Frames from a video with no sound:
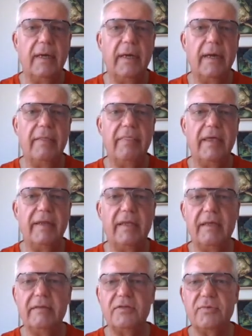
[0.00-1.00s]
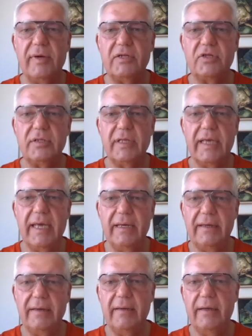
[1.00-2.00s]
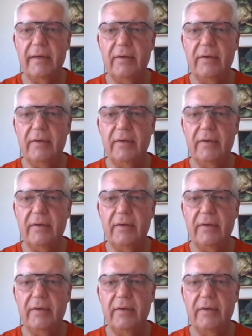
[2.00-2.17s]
And then here, scratches again.